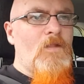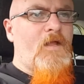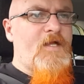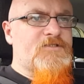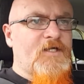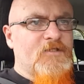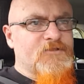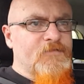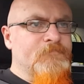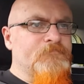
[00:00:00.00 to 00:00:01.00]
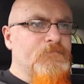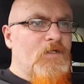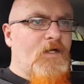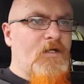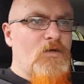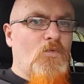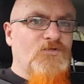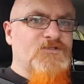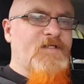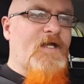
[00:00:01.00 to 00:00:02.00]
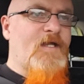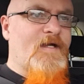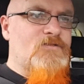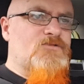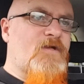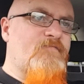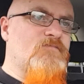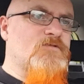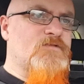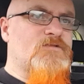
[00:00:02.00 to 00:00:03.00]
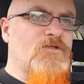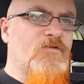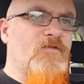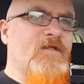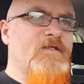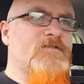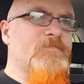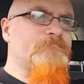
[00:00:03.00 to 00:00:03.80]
Kickstarter and you want to get your hands on certain things.